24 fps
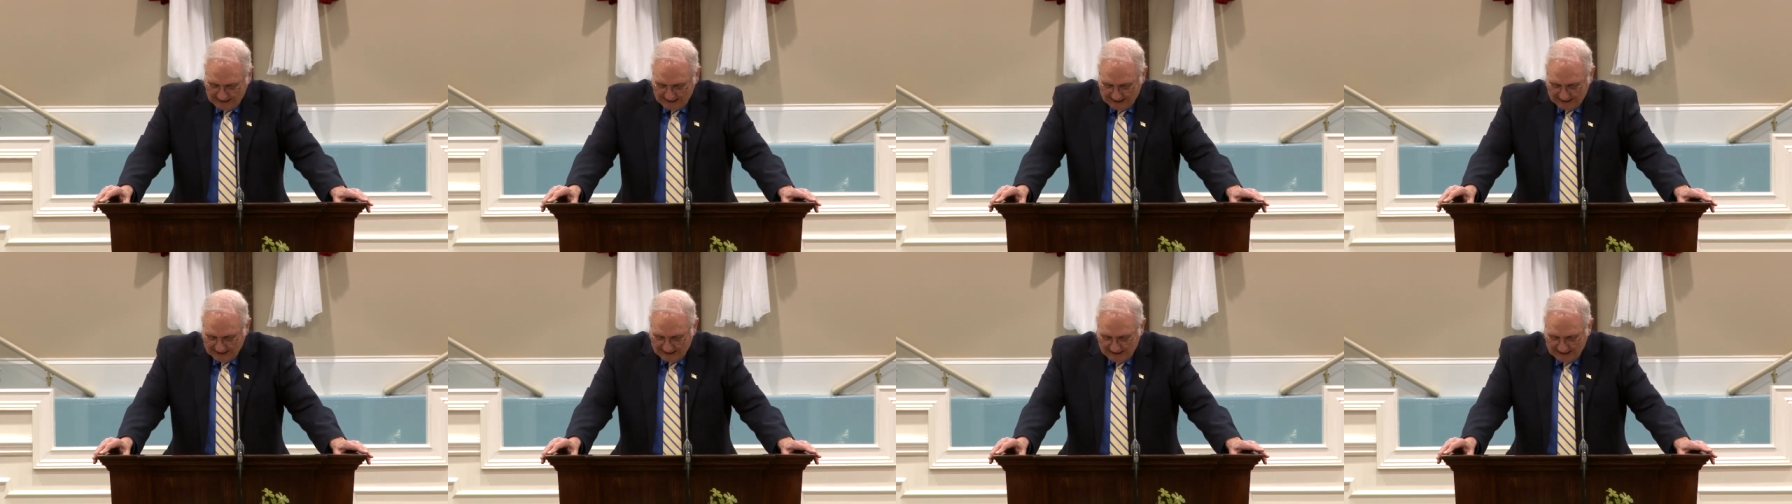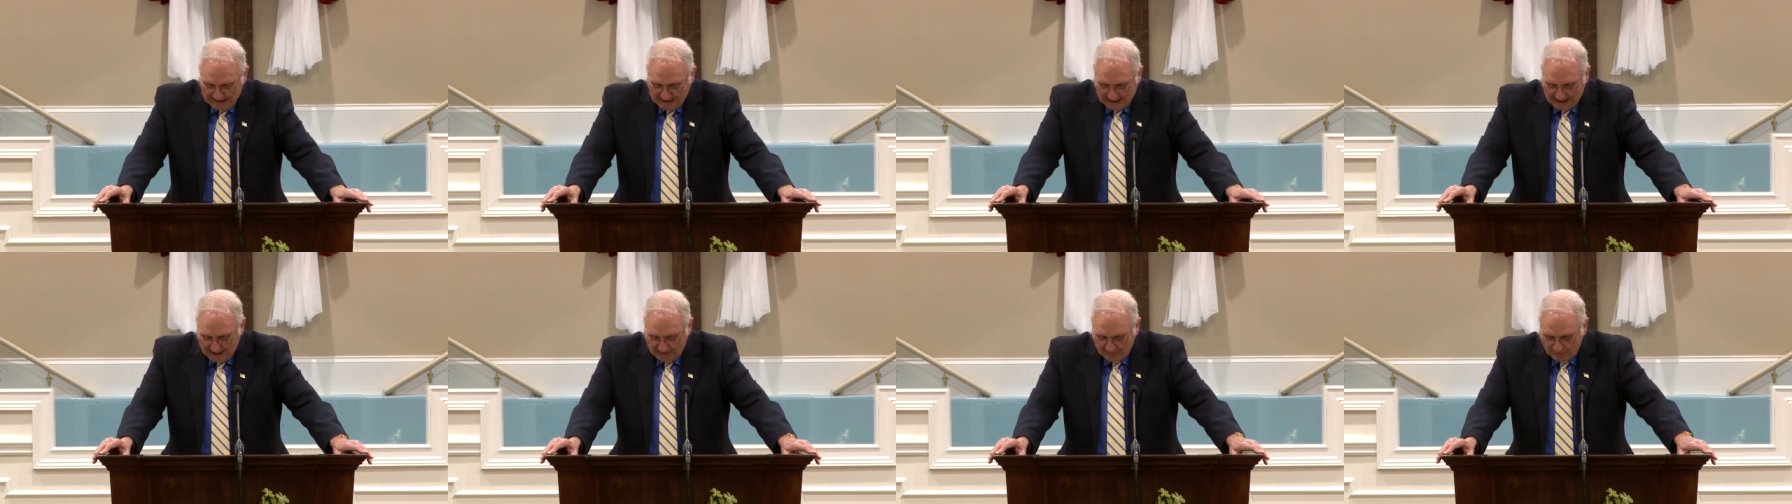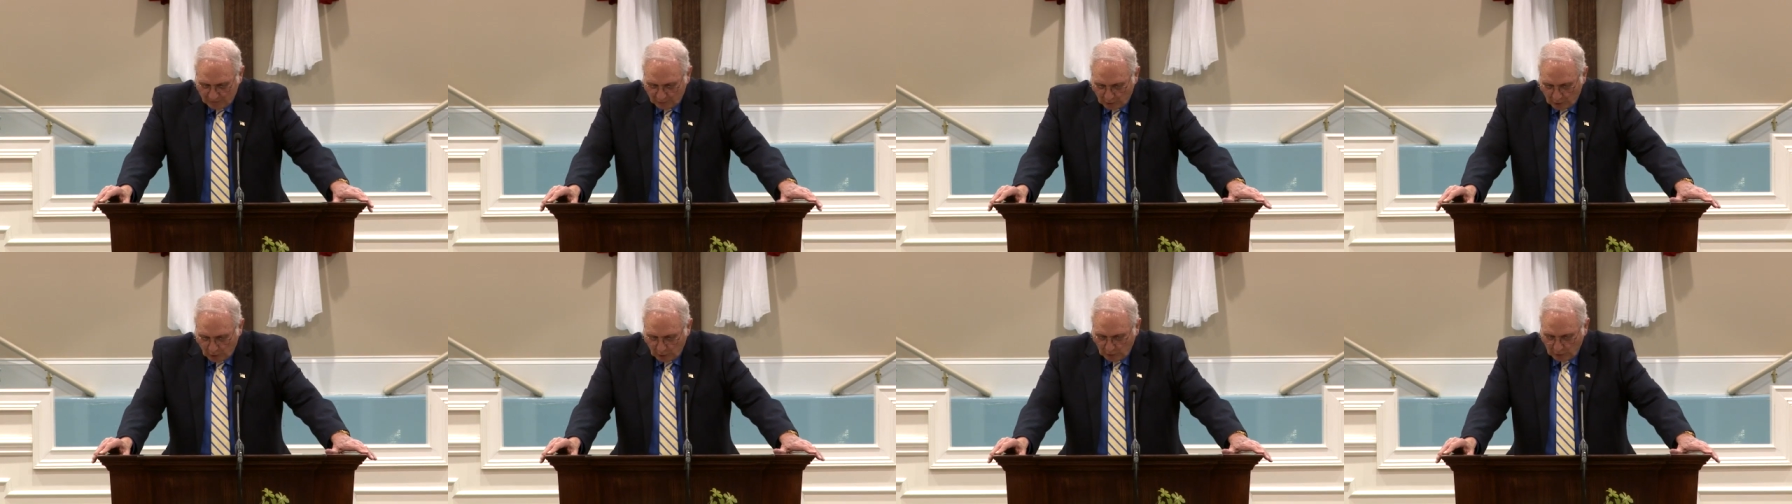and Ahab
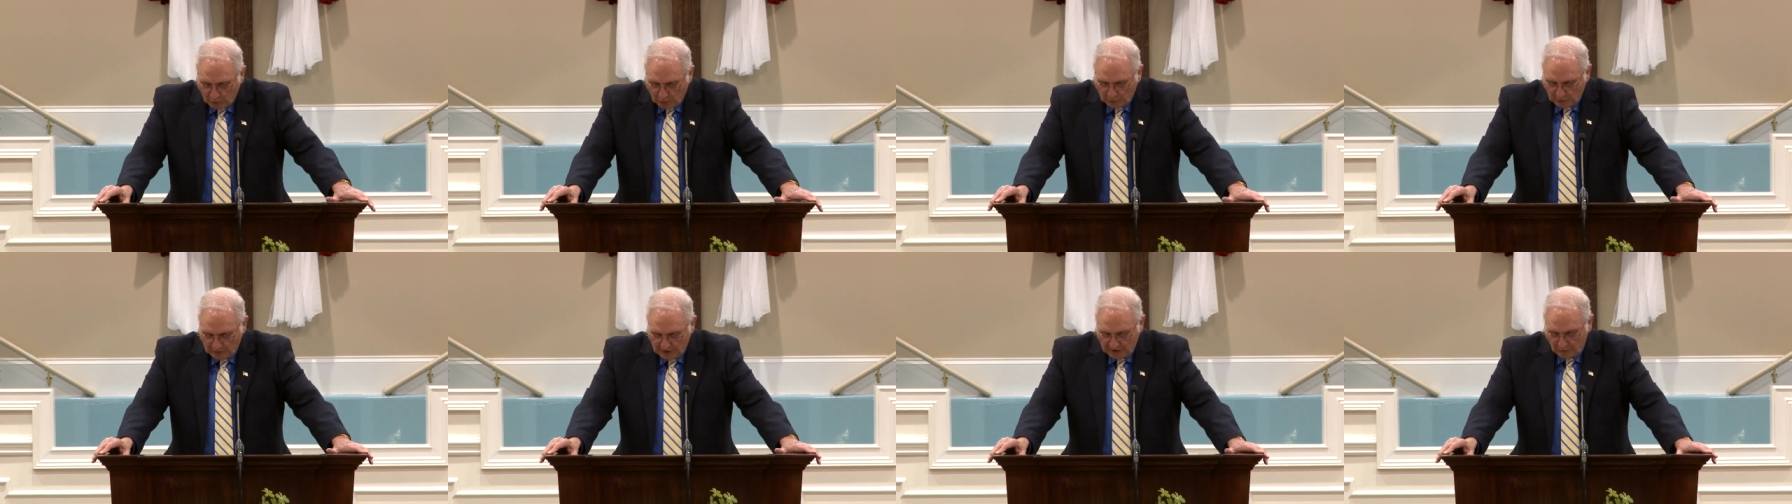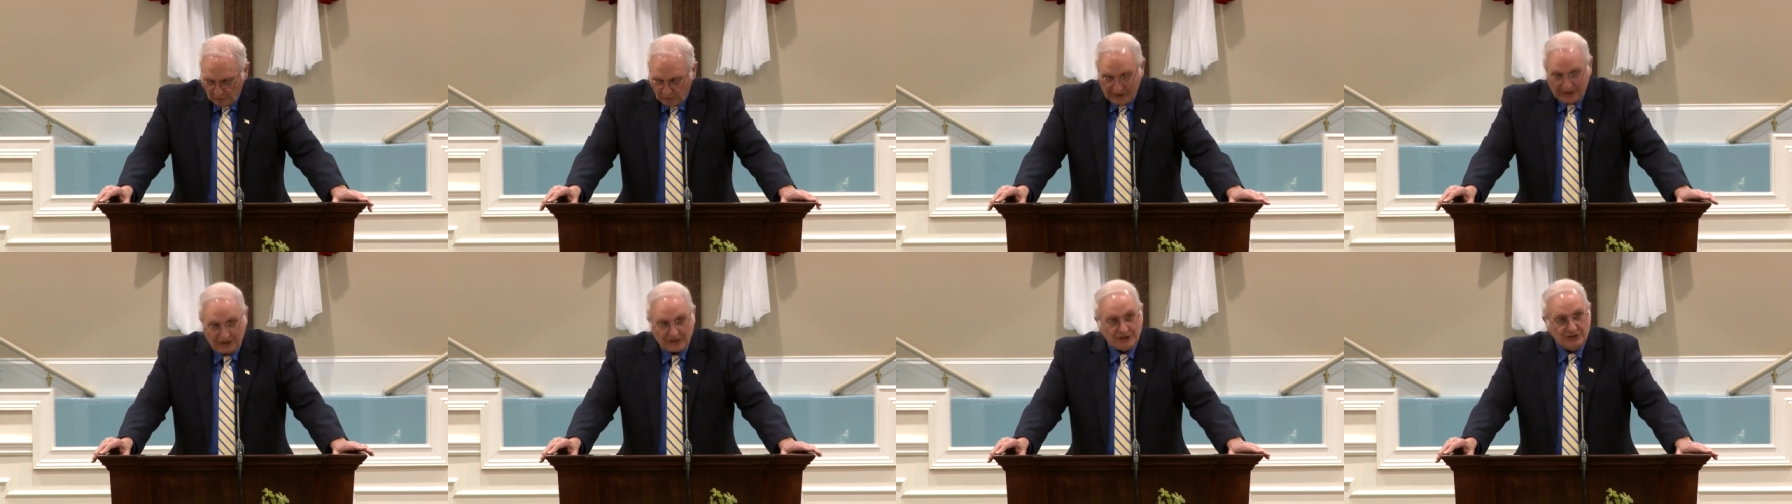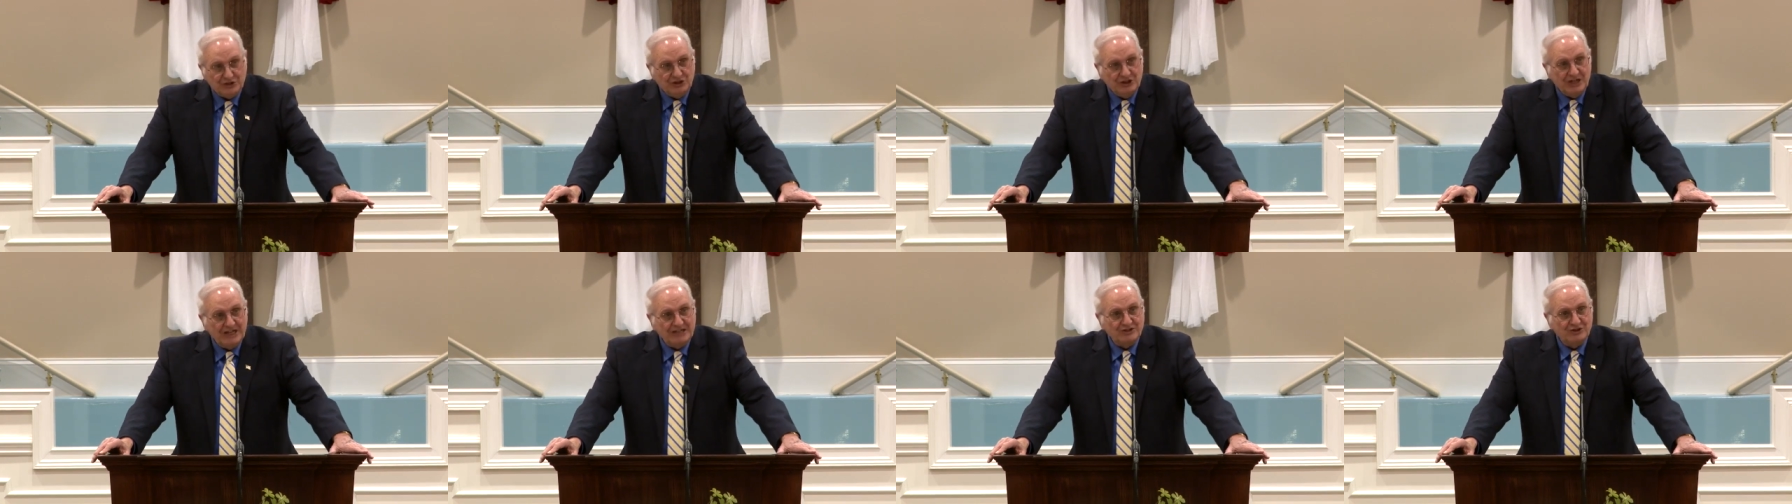rode and went to
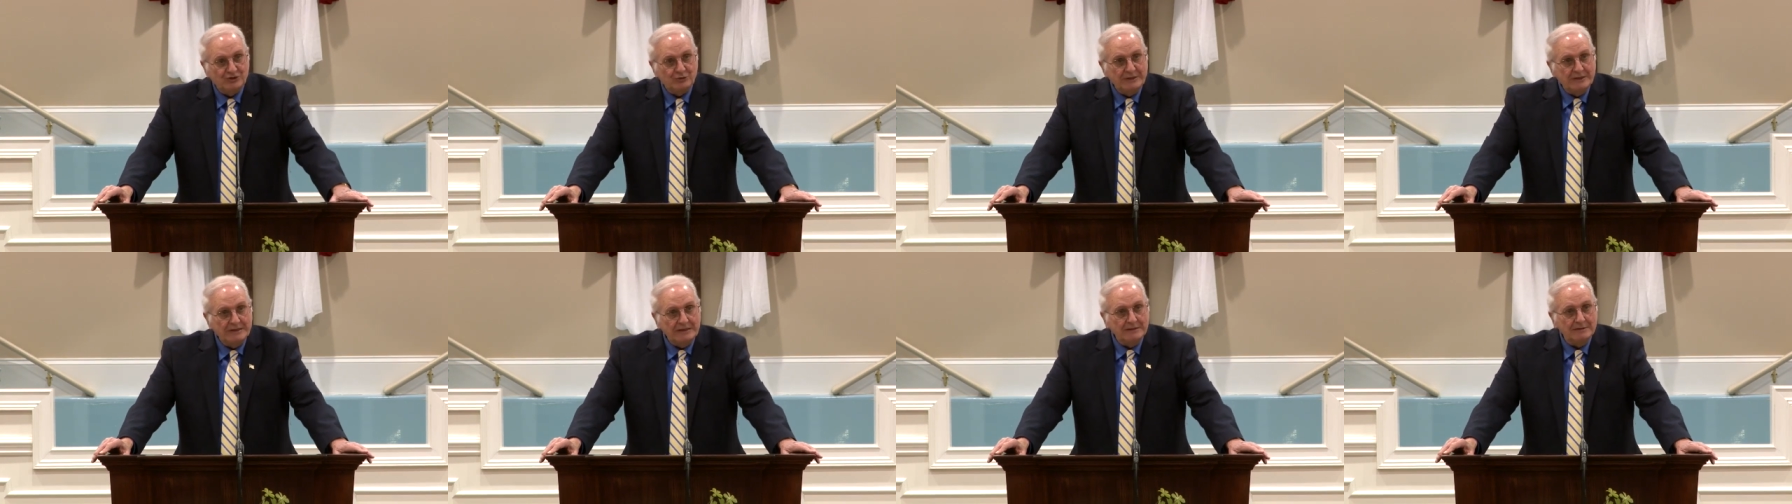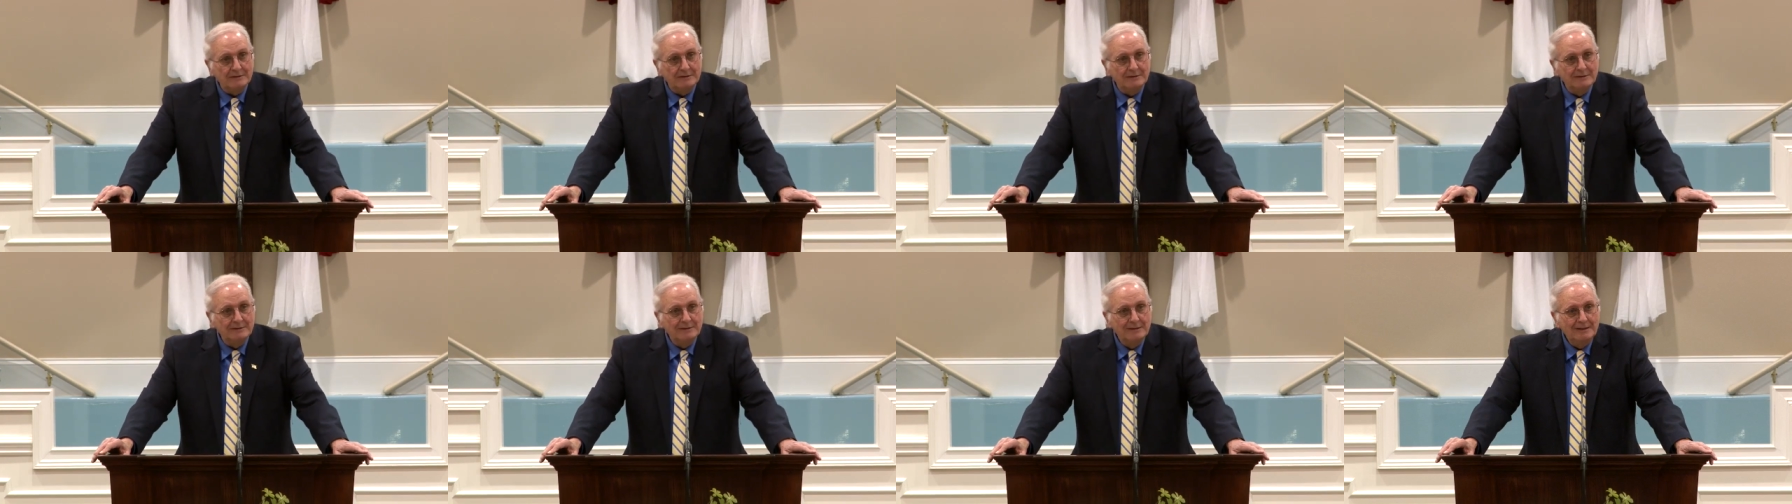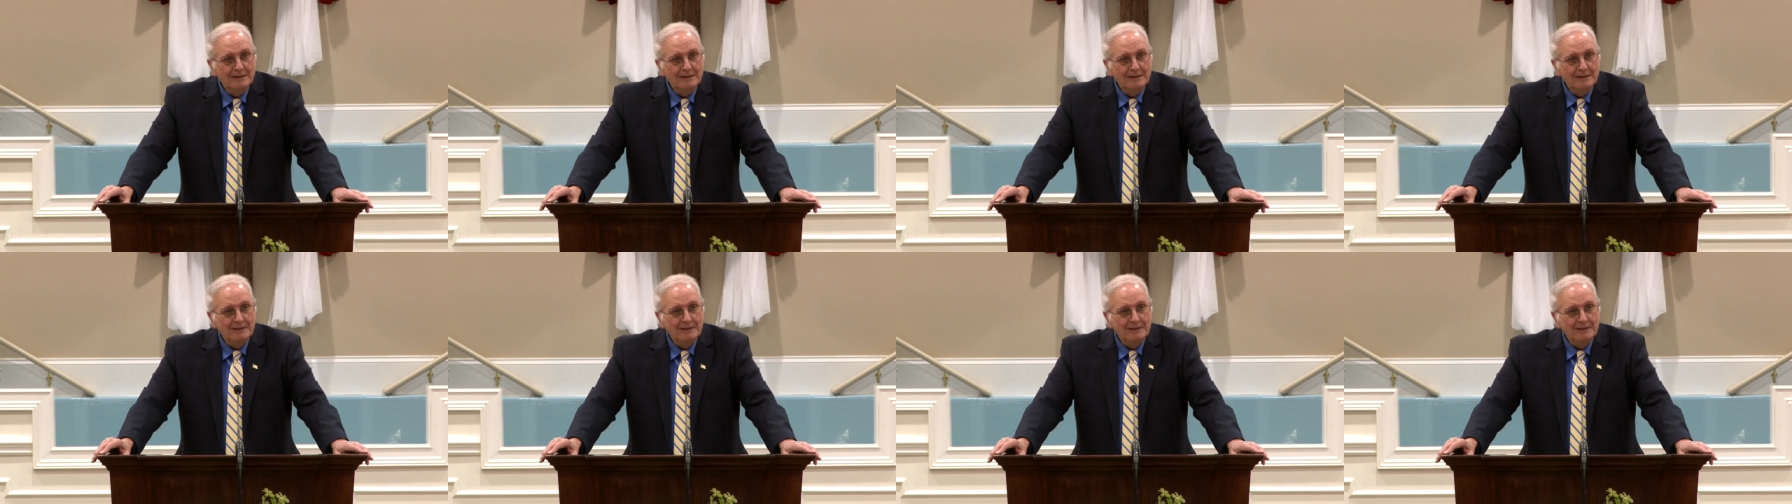Jezreel.